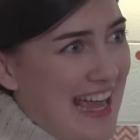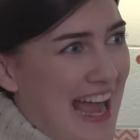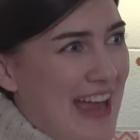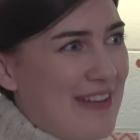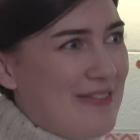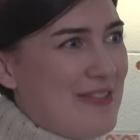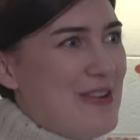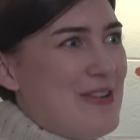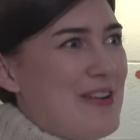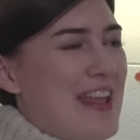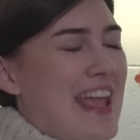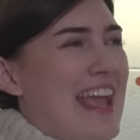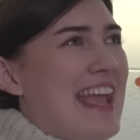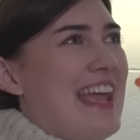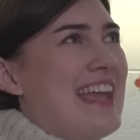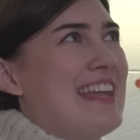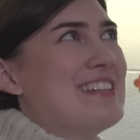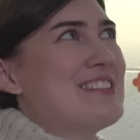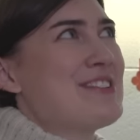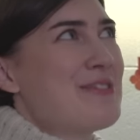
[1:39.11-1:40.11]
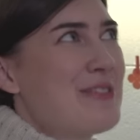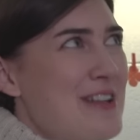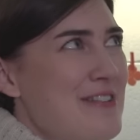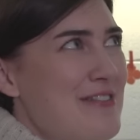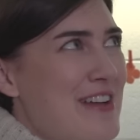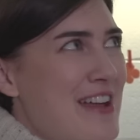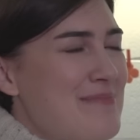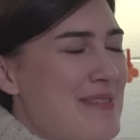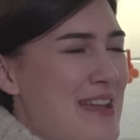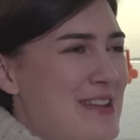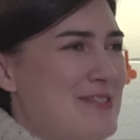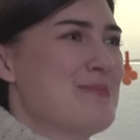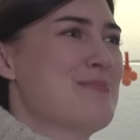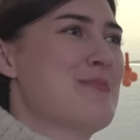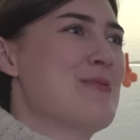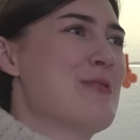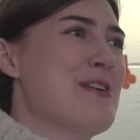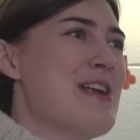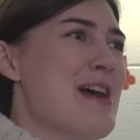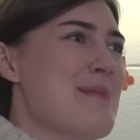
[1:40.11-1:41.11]
I wrote a 25 page
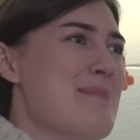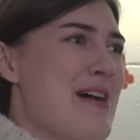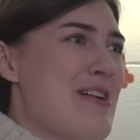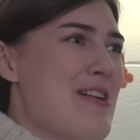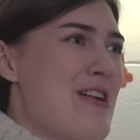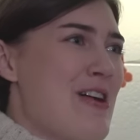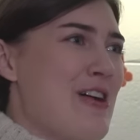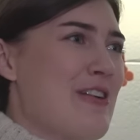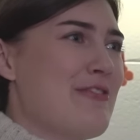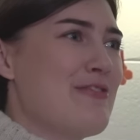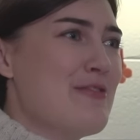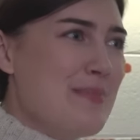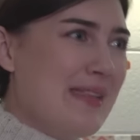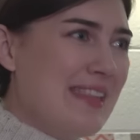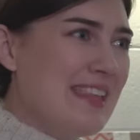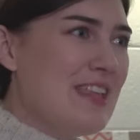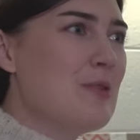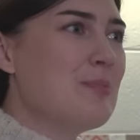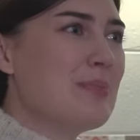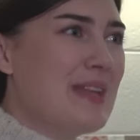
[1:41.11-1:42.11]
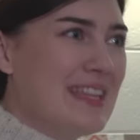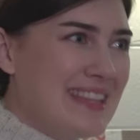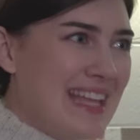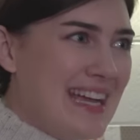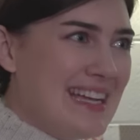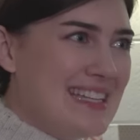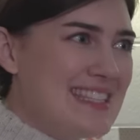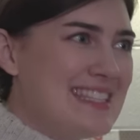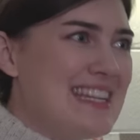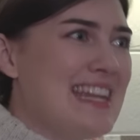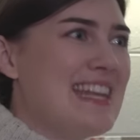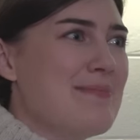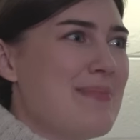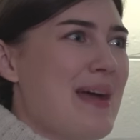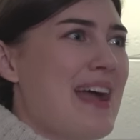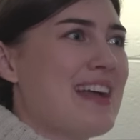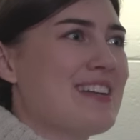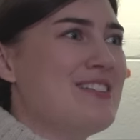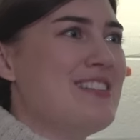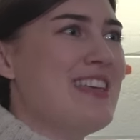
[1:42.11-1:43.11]
report about our familial bloodlines dating
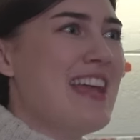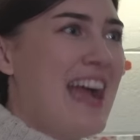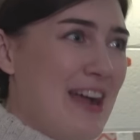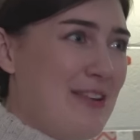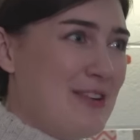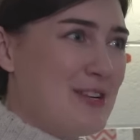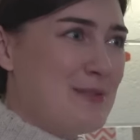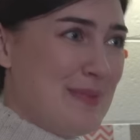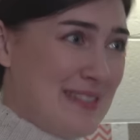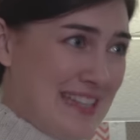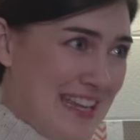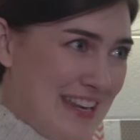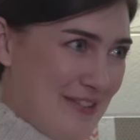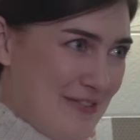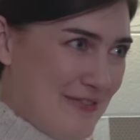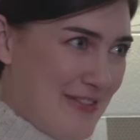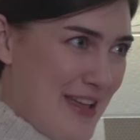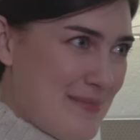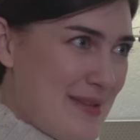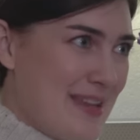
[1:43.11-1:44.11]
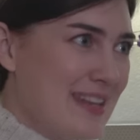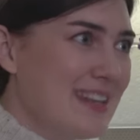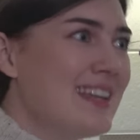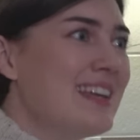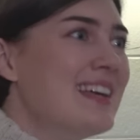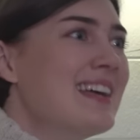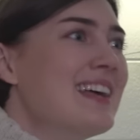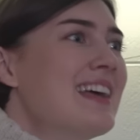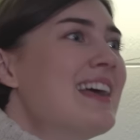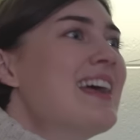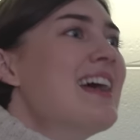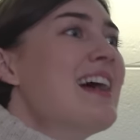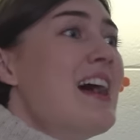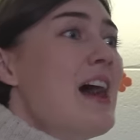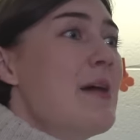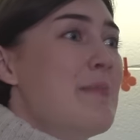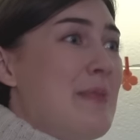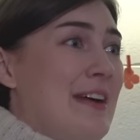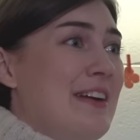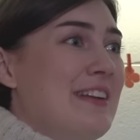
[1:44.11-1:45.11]
back to the Irish potato famine.
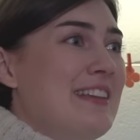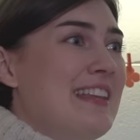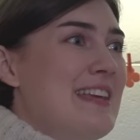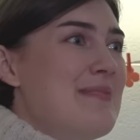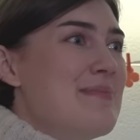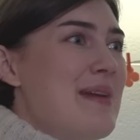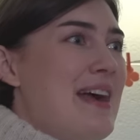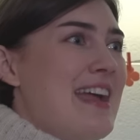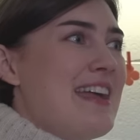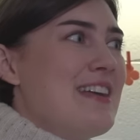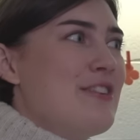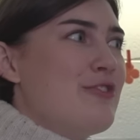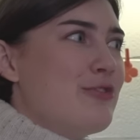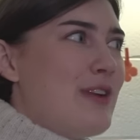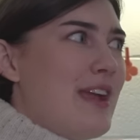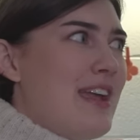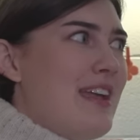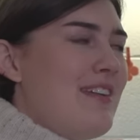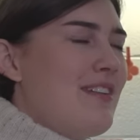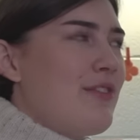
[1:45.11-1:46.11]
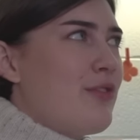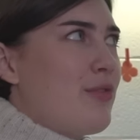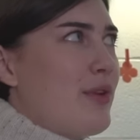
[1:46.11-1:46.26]
Apparently my great